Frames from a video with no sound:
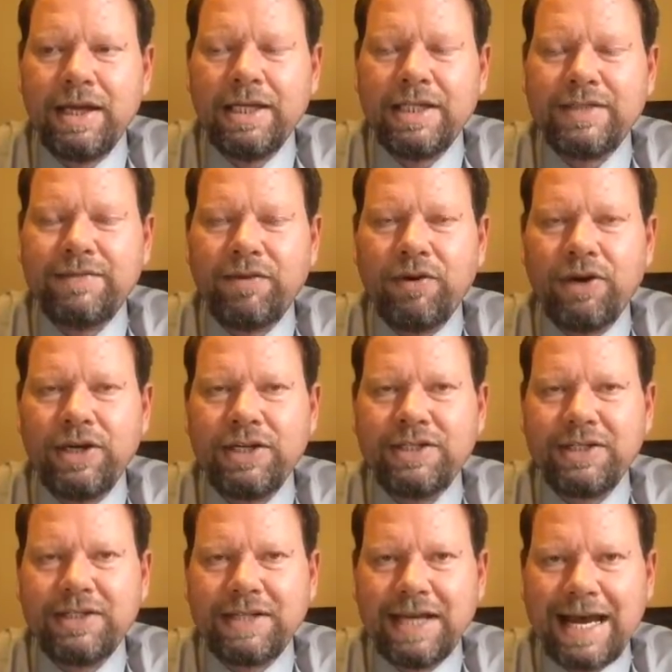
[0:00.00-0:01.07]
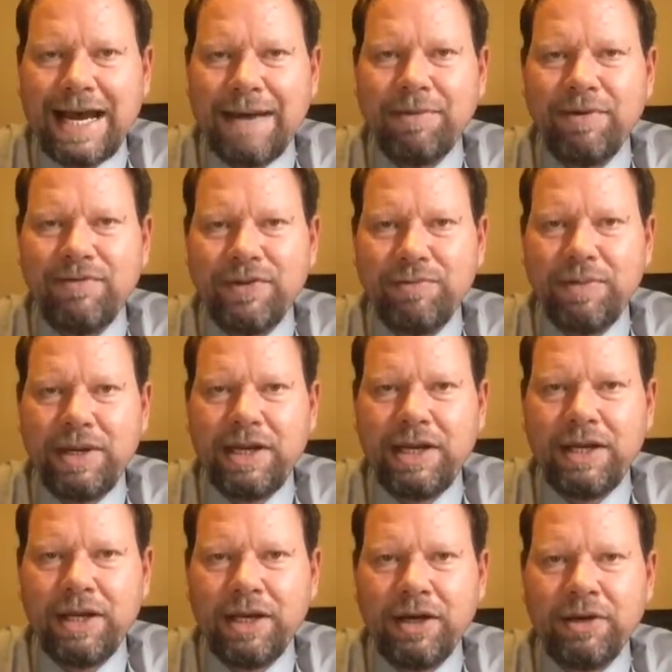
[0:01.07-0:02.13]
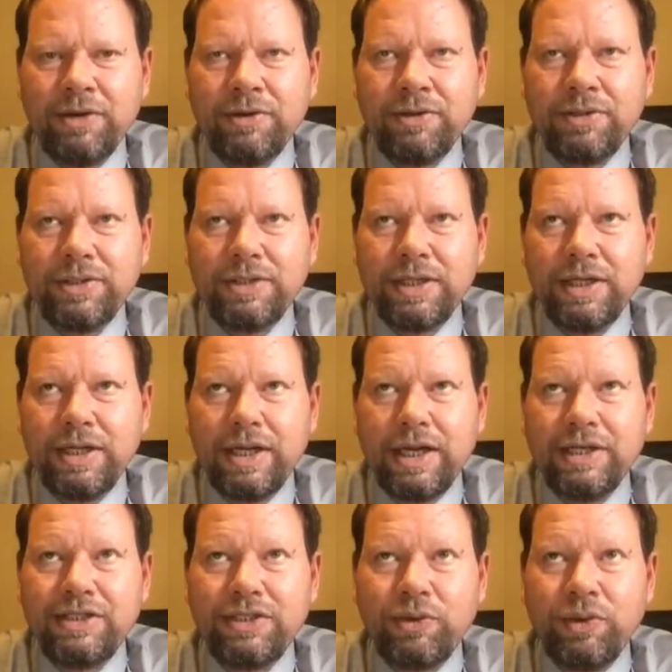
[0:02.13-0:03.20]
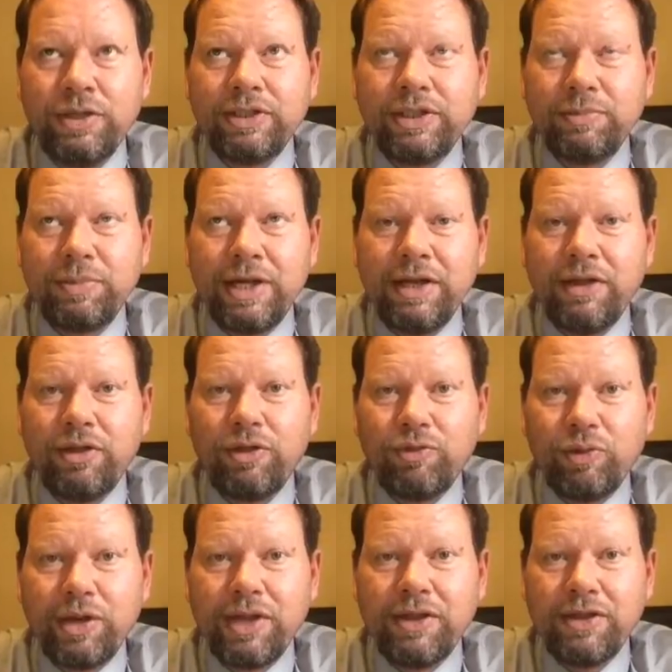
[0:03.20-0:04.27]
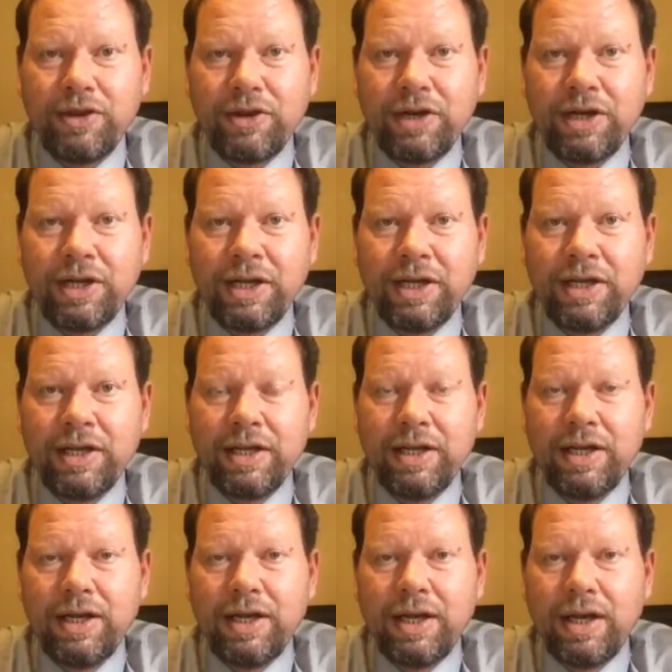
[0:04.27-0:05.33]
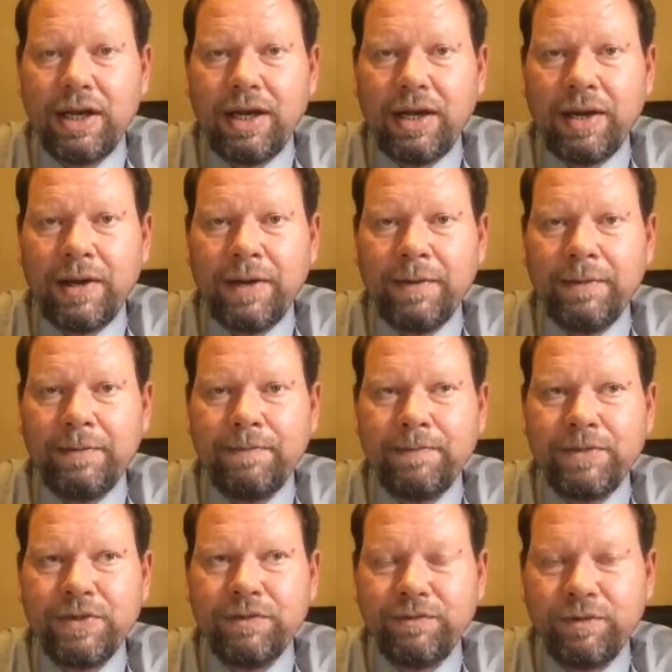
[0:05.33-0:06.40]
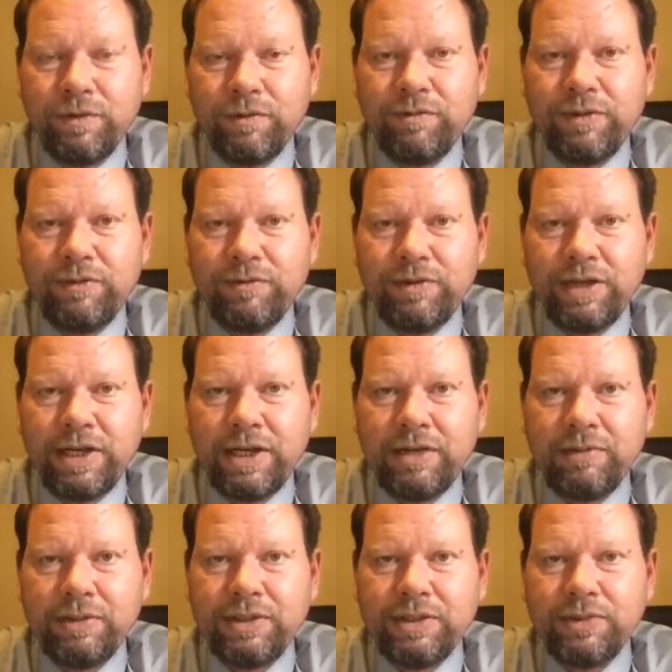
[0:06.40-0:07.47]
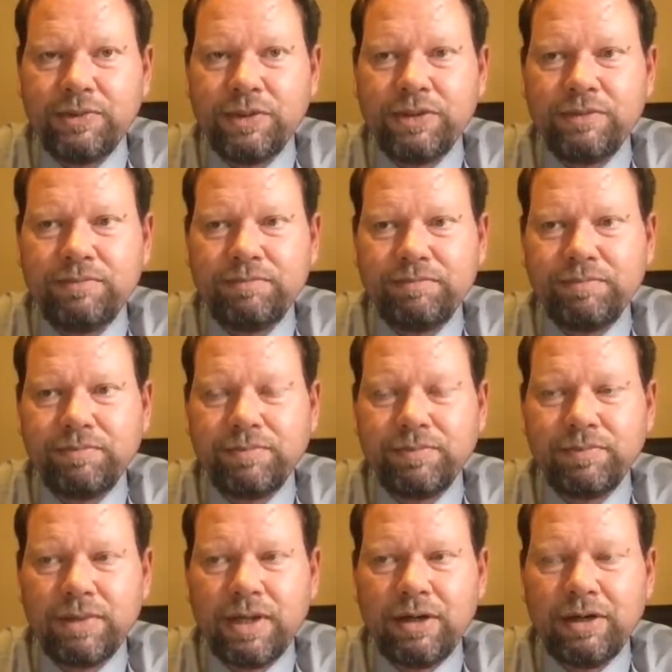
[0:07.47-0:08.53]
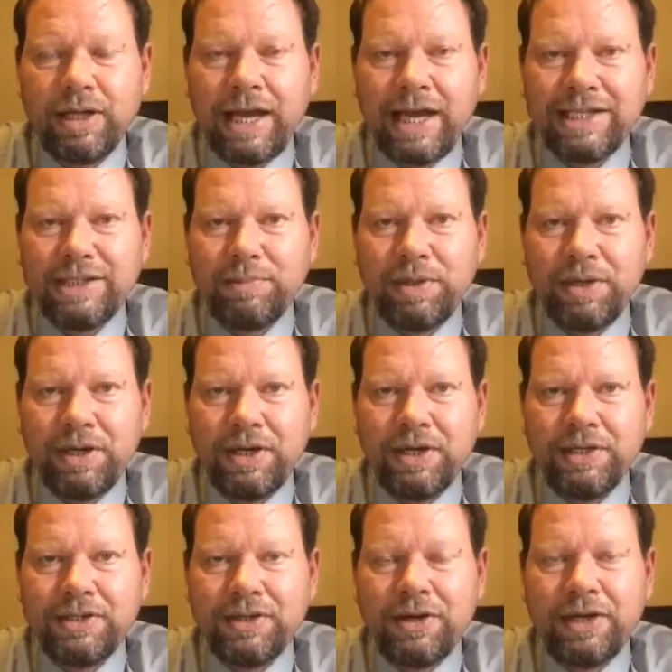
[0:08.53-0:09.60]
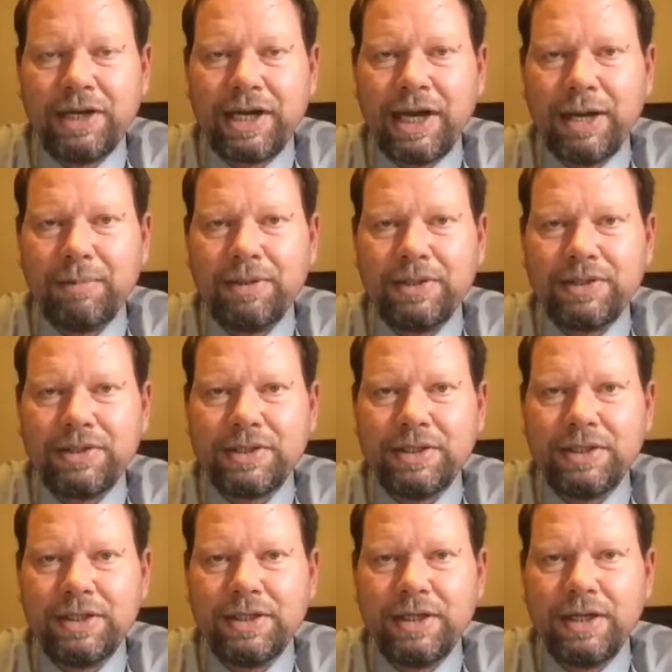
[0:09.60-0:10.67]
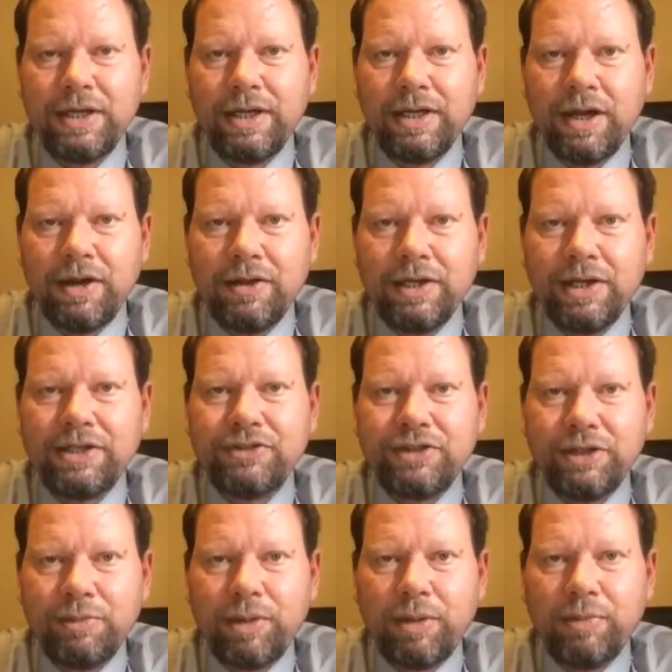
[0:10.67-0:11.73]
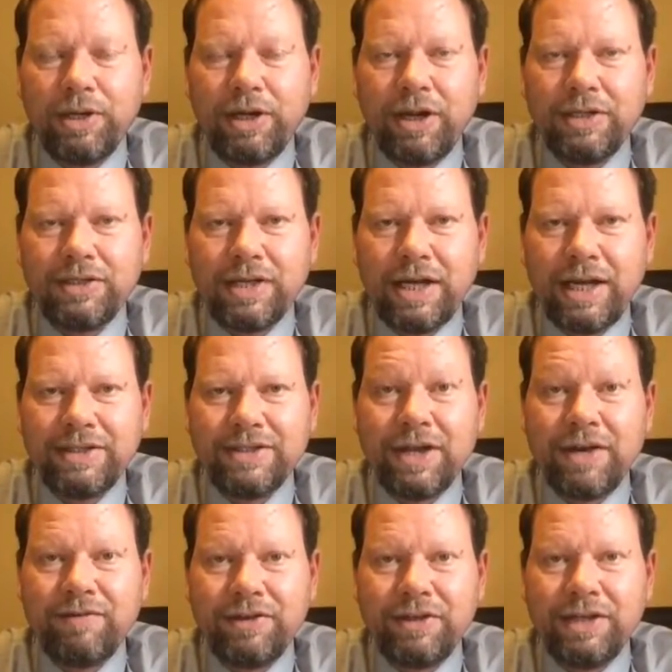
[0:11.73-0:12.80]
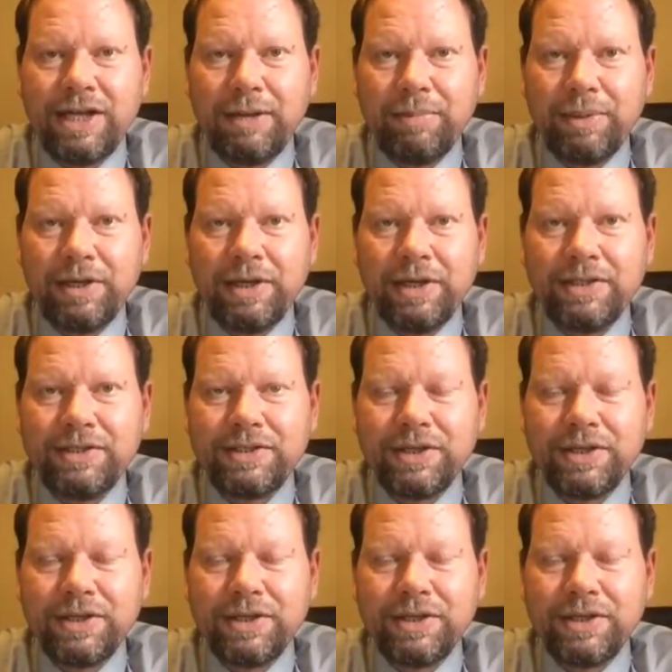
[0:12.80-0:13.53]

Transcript: As far as the time of the meeting goes, it's going to be at 3:30 to 4:15, which is when our last period is on our campus, and all the history department has off during that period.